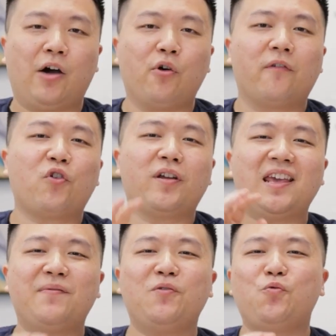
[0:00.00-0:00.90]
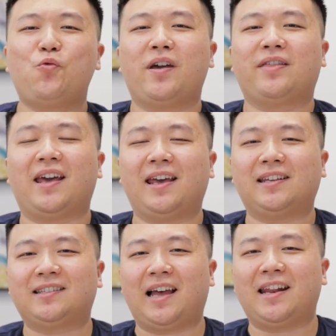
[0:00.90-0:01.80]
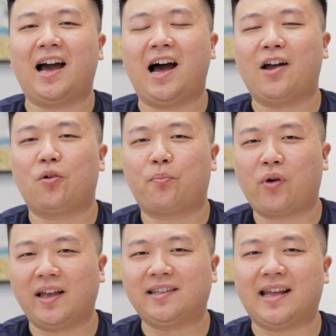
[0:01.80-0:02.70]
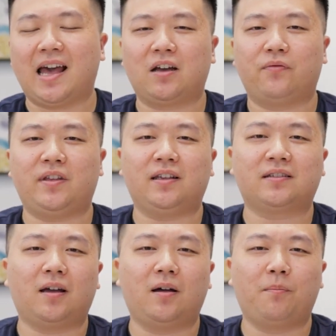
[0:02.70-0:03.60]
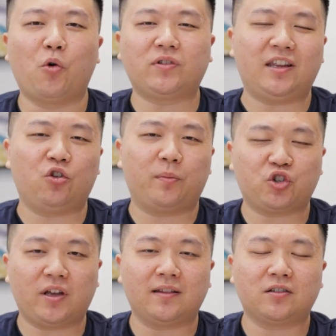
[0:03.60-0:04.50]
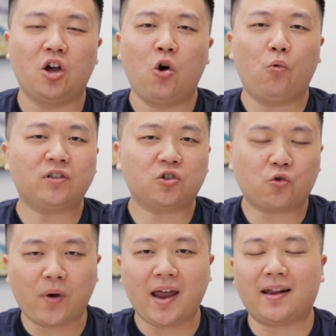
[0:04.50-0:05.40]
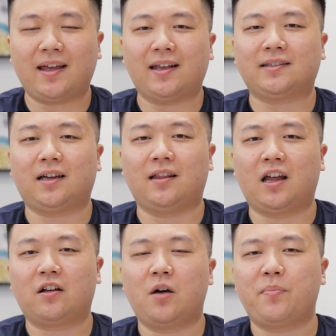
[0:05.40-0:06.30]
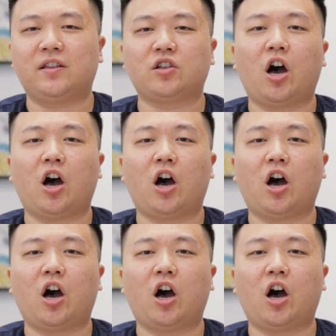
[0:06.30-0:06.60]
However, even with a slightly higher price tag of these multi-needle machines, what's great is a lot of companies